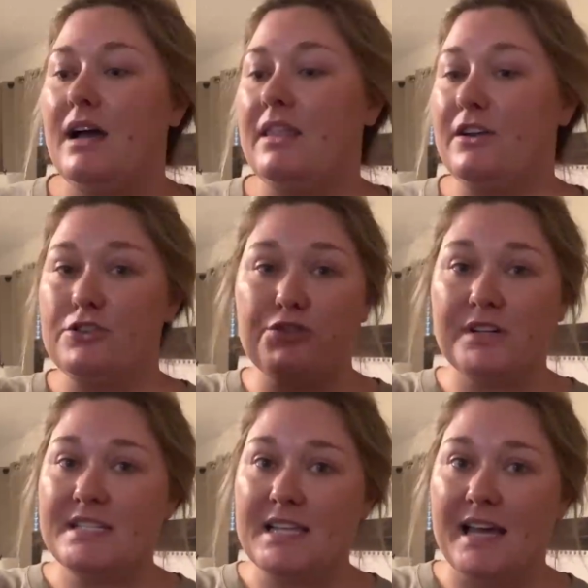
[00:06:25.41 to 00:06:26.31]
They're true
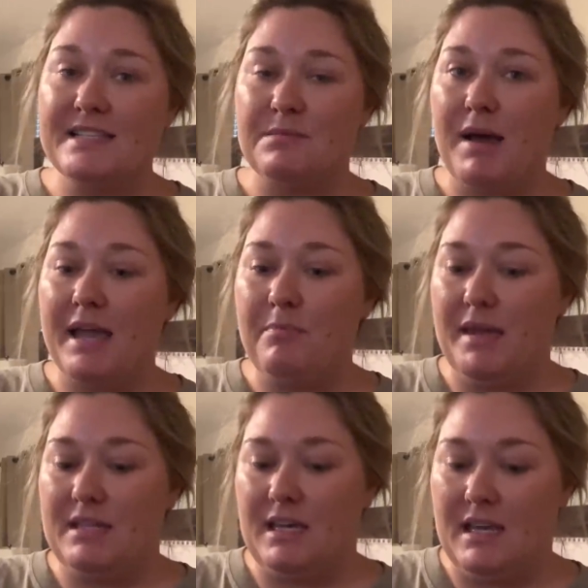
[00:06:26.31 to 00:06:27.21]
to size in my
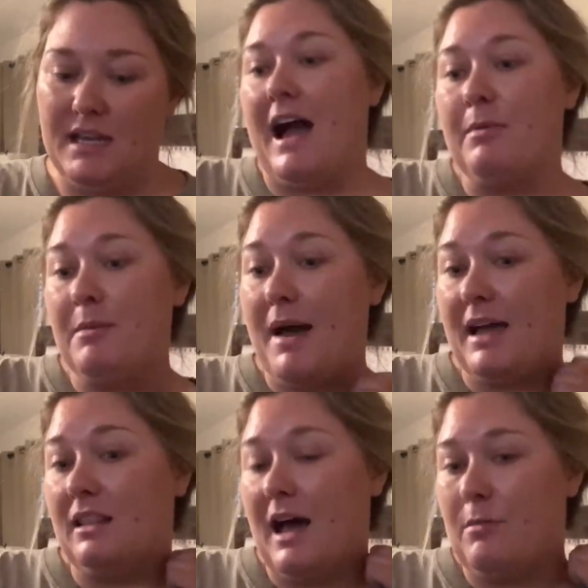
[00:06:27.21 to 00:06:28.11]
opinion. I'll be buying
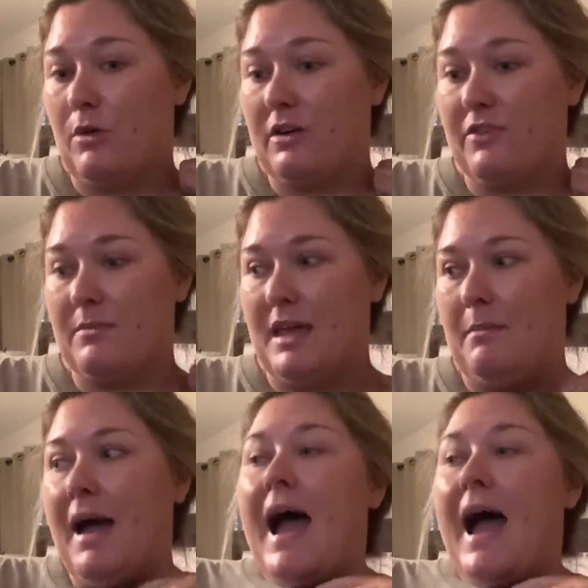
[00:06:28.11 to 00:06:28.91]
a lot more from them.